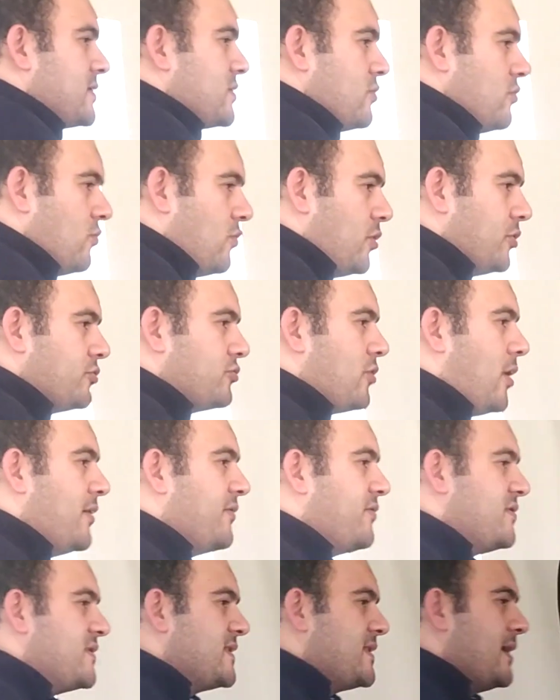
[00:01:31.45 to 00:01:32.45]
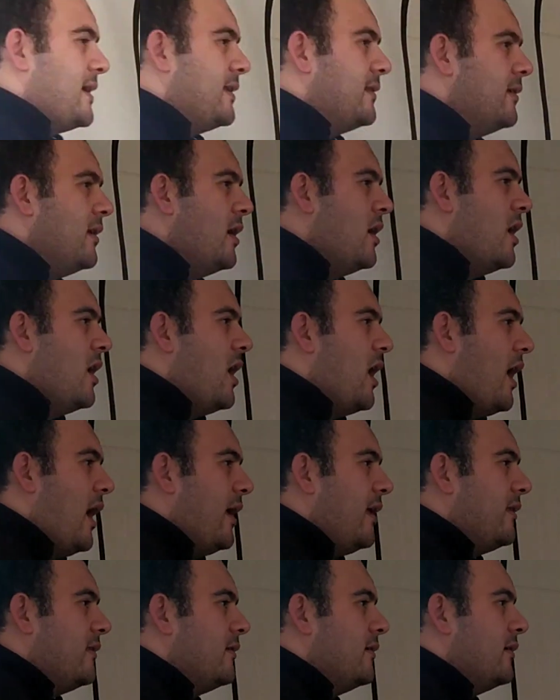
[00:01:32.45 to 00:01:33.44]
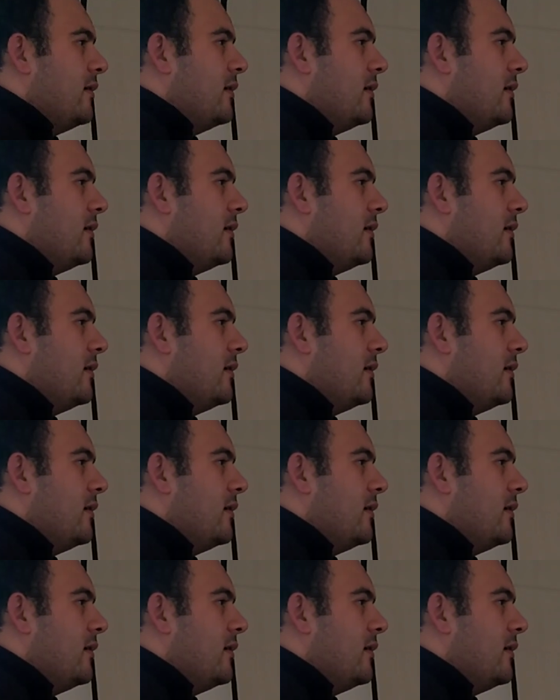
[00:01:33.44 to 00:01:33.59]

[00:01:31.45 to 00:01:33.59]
So you want to understand, and